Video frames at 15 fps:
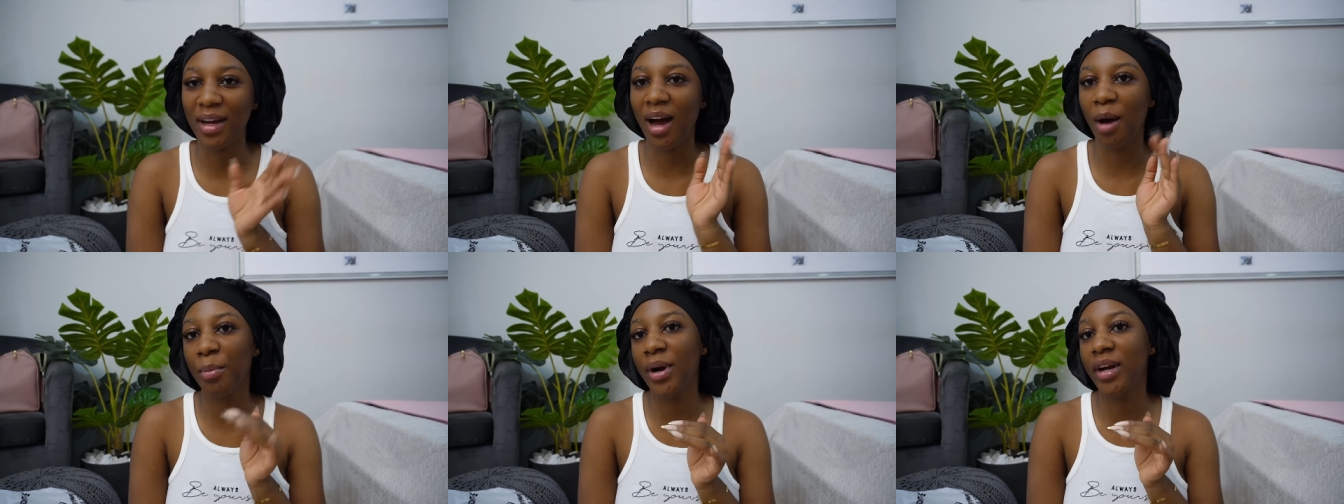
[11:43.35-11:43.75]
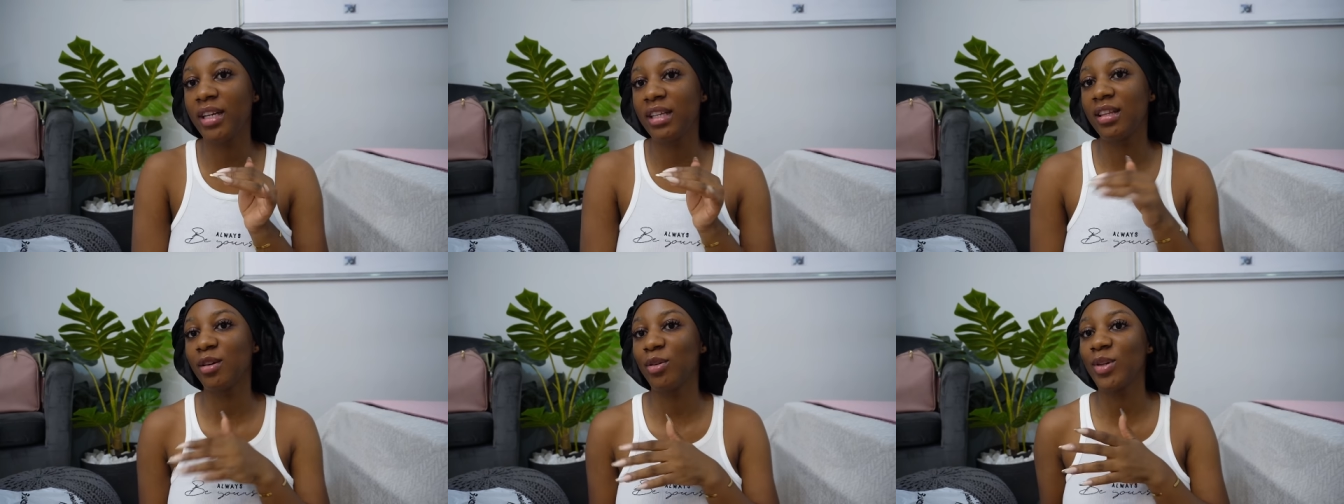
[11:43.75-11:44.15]

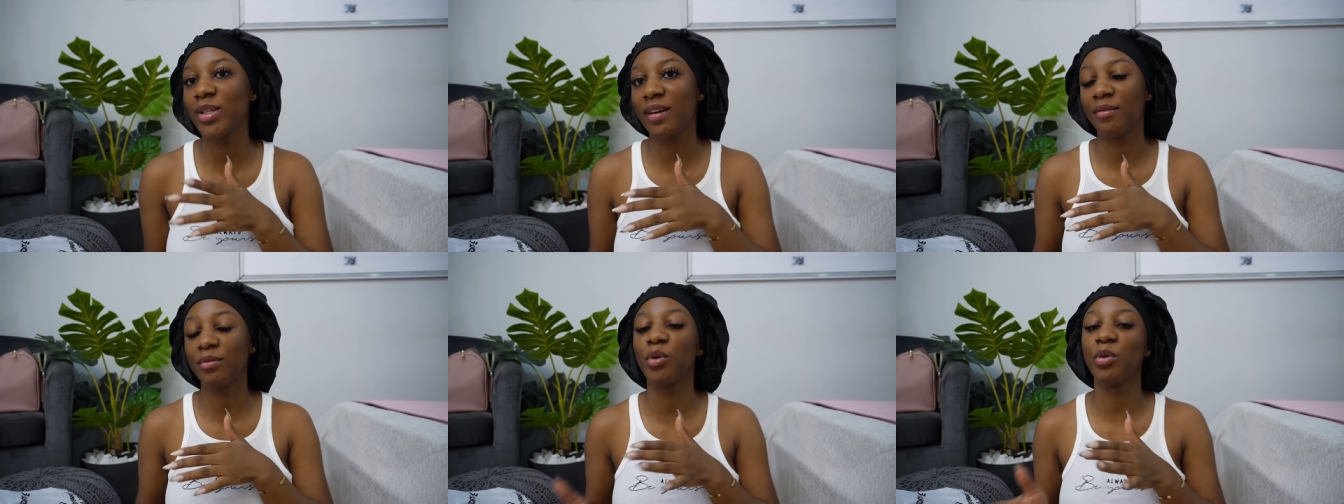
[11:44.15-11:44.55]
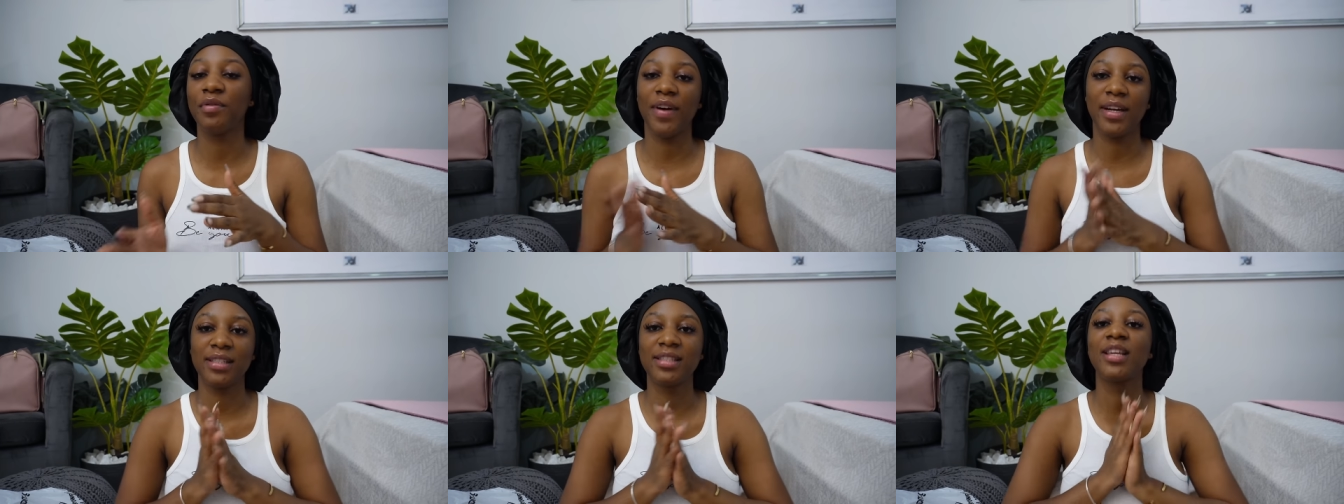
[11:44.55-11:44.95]
apparently they close at no in
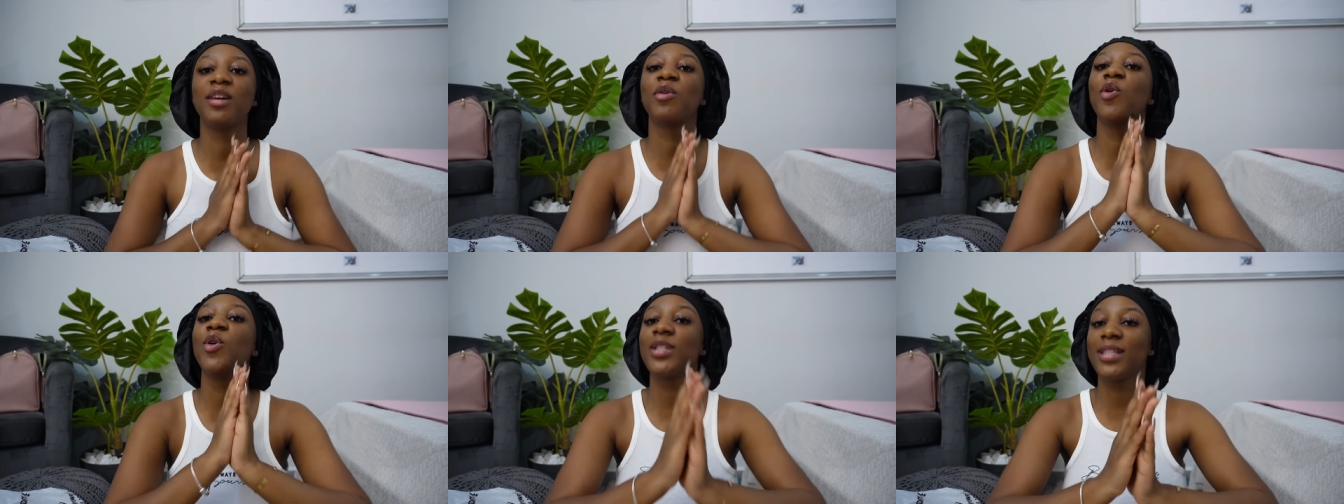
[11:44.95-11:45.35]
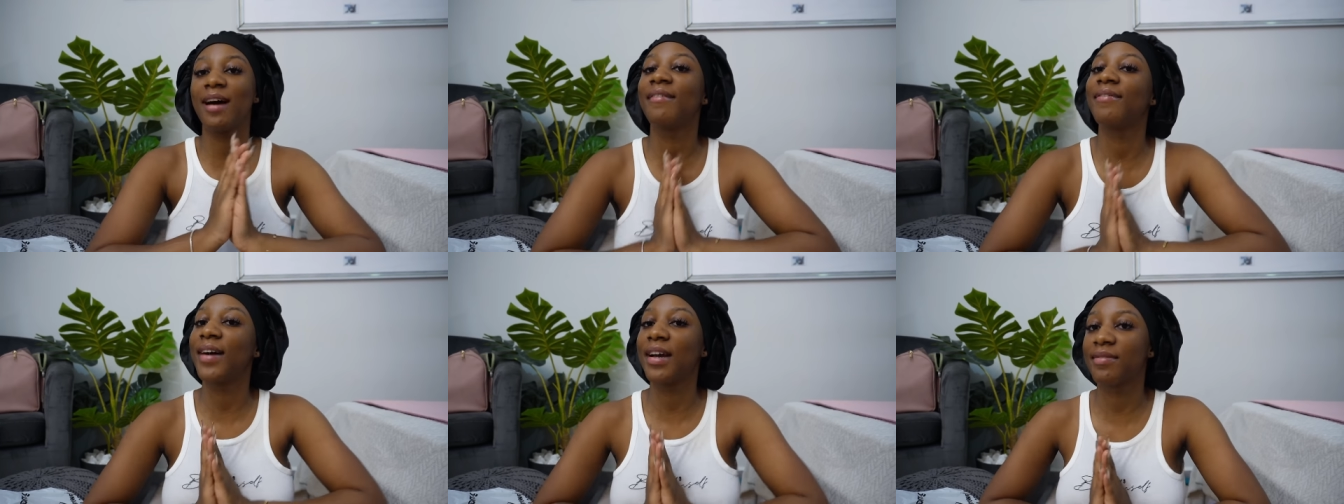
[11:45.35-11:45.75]
fact they close
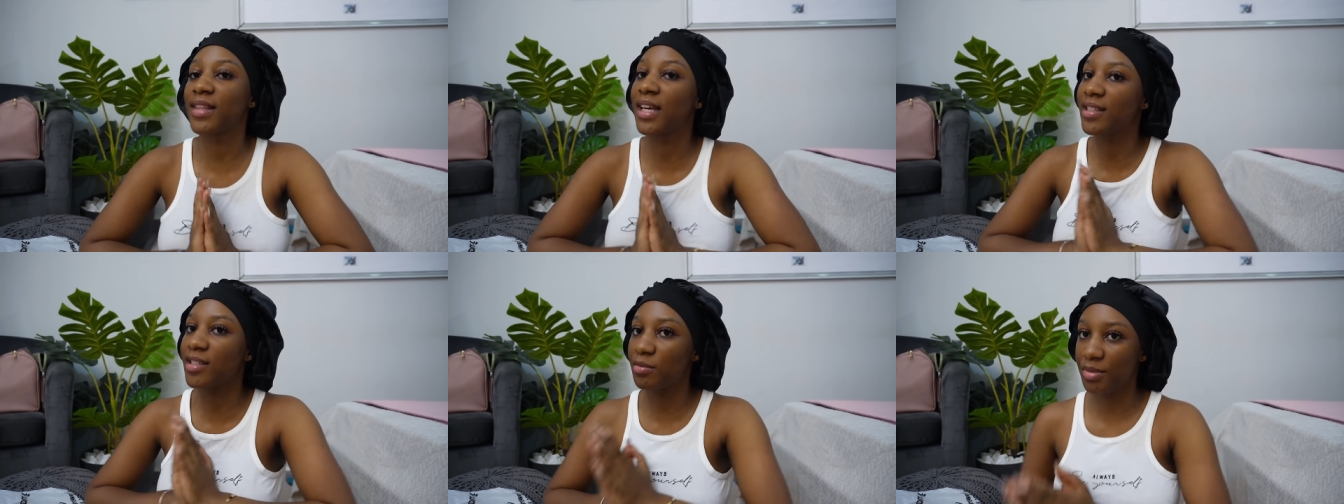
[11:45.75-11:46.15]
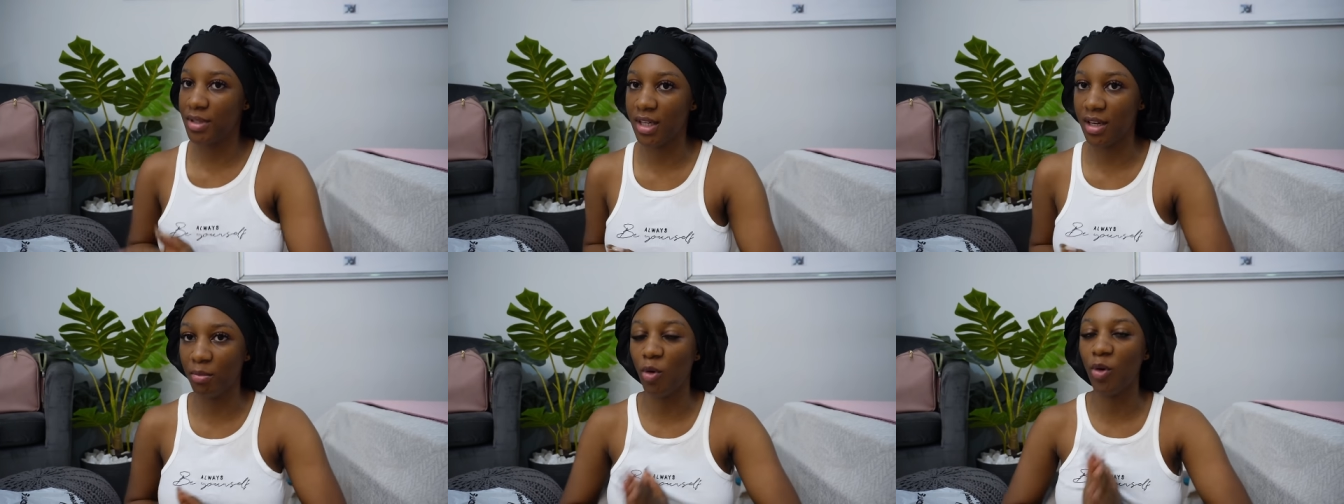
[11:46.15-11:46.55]
at 5 30
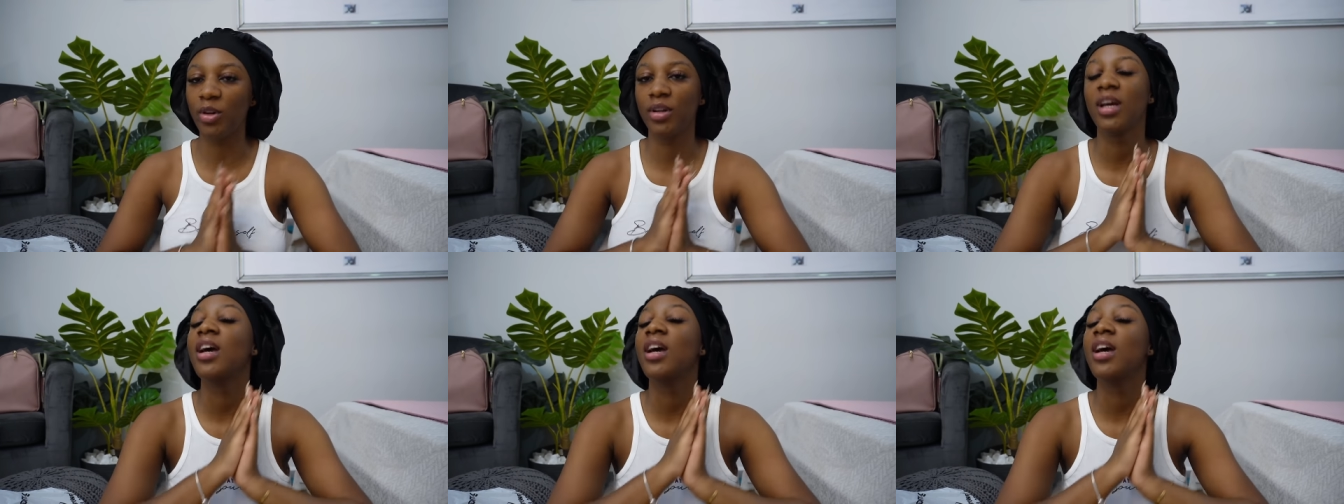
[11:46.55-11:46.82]
p.m on